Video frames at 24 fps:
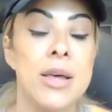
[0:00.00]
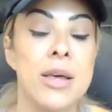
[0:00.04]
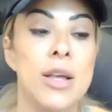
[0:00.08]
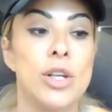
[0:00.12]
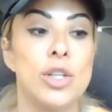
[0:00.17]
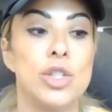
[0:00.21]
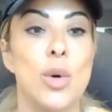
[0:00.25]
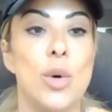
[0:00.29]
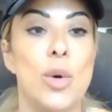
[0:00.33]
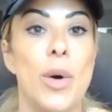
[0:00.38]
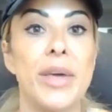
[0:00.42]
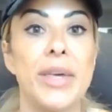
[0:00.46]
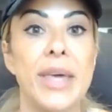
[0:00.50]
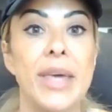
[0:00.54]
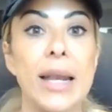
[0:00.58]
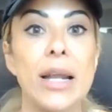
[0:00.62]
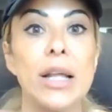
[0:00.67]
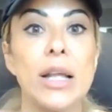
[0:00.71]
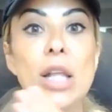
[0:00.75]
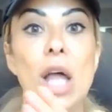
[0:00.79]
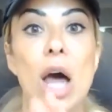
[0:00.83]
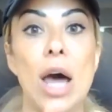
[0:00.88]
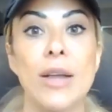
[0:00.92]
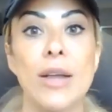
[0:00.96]
So again,
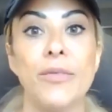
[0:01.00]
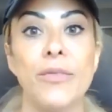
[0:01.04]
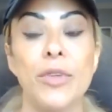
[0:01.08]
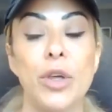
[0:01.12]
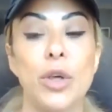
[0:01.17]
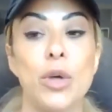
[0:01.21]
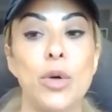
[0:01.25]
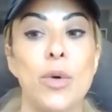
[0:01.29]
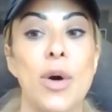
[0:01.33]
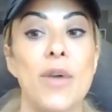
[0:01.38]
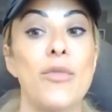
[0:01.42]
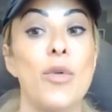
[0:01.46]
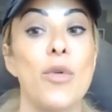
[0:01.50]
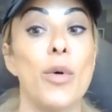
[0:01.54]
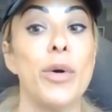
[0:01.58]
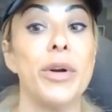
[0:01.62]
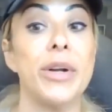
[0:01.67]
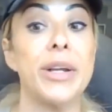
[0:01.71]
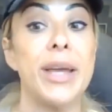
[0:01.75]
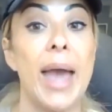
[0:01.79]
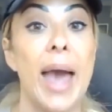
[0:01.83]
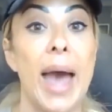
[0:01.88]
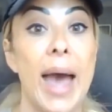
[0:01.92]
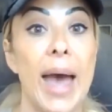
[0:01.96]
a lot of you have
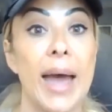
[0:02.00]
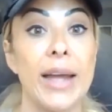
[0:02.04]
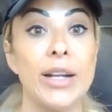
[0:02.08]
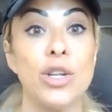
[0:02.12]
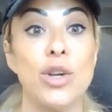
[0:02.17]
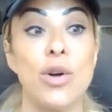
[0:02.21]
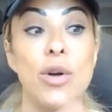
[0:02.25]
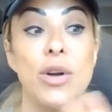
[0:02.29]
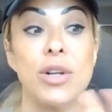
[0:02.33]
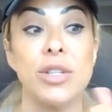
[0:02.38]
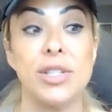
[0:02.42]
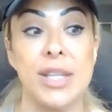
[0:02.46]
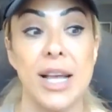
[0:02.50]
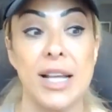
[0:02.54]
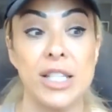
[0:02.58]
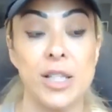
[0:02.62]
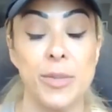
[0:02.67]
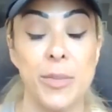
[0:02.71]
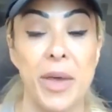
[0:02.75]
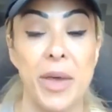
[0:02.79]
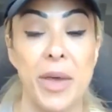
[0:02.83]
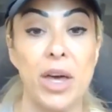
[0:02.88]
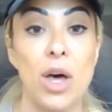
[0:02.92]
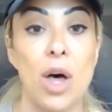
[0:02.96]
already had your
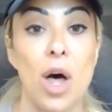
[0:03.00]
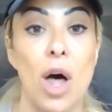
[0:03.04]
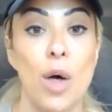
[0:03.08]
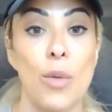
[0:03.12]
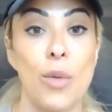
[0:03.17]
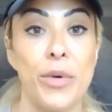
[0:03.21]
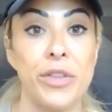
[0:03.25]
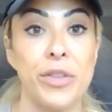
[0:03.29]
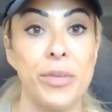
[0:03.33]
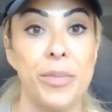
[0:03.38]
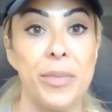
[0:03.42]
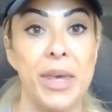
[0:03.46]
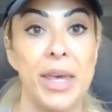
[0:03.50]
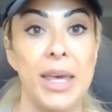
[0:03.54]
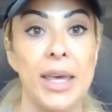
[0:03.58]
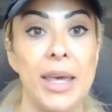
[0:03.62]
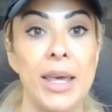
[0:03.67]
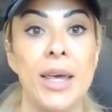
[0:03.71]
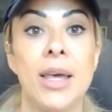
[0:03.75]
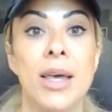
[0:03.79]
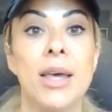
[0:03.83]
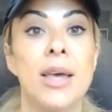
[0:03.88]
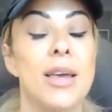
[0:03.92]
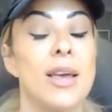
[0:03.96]
assessment call with
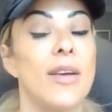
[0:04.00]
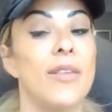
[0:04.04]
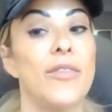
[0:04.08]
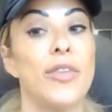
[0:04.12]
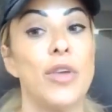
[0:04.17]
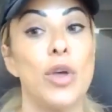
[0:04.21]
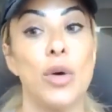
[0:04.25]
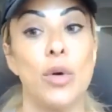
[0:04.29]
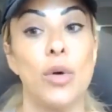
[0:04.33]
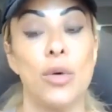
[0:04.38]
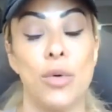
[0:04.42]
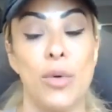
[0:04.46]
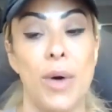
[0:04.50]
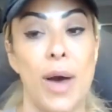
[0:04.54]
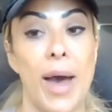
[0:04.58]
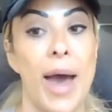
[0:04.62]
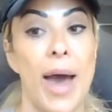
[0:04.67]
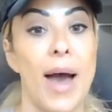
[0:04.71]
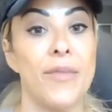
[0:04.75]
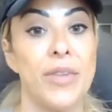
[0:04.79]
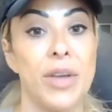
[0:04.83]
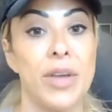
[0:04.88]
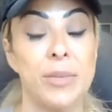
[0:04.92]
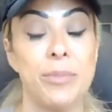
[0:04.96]
me. If you
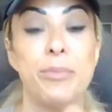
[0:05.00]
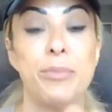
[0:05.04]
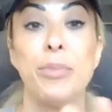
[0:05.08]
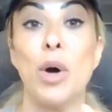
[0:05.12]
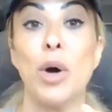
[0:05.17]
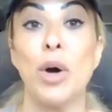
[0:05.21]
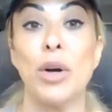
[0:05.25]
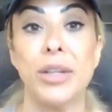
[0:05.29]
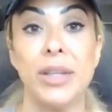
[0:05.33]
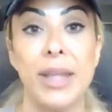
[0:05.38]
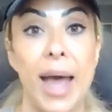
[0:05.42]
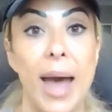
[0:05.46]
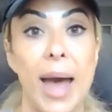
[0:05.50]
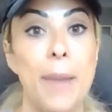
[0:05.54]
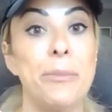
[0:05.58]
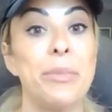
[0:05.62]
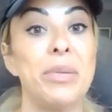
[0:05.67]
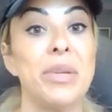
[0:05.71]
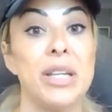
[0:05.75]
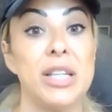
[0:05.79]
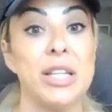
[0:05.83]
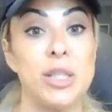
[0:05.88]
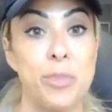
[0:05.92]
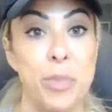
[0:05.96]
haven't booked that,
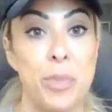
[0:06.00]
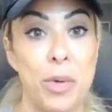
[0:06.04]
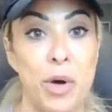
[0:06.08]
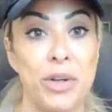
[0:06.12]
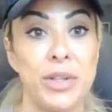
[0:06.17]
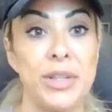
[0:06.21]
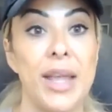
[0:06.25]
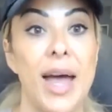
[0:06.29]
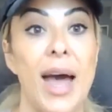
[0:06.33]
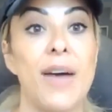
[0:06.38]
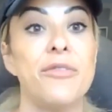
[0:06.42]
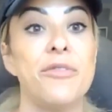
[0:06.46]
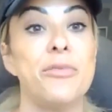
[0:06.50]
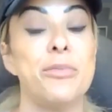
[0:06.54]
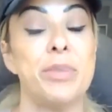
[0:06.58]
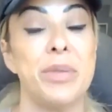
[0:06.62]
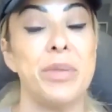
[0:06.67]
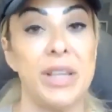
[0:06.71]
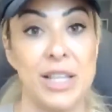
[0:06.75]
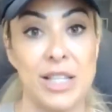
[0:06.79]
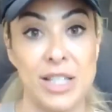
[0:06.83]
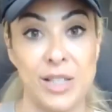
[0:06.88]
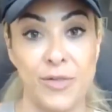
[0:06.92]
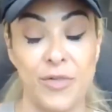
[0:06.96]
please book that.
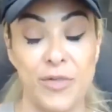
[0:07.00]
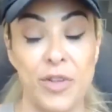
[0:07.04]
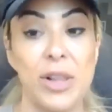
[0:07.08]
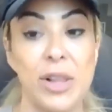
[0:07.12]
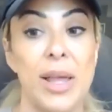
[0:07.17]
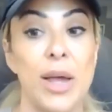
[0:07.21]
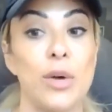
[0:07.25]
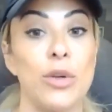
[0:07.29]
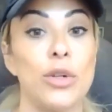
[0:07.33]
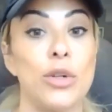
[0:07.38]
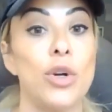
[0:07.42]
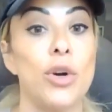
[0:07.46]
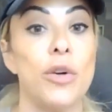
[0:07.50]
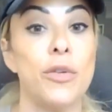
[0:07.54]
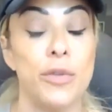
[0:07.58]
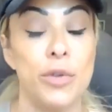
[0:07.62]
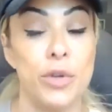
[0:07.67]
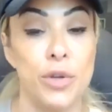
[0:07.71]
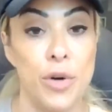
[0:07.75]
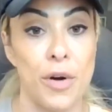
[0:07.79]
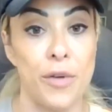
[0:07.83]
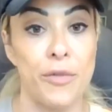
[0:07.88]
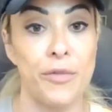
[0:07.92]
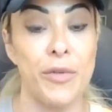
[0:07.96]
Please fill out
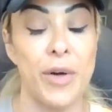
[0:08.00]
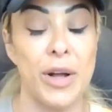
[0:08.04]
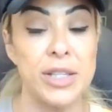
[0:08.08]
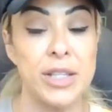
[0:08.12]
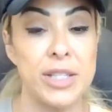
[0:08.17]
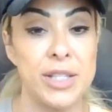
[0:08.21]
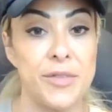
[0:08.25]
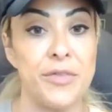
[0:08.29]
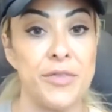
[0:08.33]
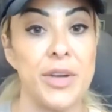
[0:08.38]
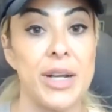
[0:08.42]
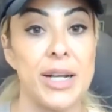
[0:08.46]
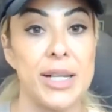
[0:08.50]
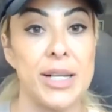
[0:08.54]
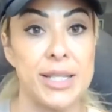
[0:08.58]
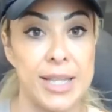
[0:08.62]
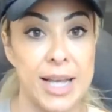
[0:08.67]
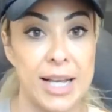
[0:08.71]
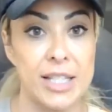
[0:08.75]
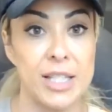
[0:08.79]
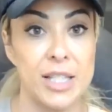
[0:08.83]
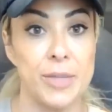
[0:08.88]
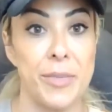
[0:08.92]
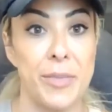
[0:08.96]
your Friends of Fit
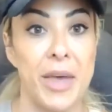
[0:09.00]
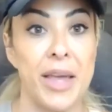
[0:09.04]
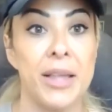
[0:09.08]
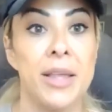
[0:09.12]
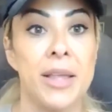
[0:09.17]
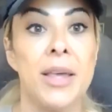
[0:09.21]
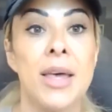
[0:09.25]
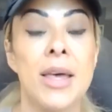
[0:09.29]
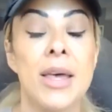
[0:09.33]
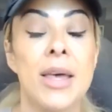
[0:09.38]
assessment.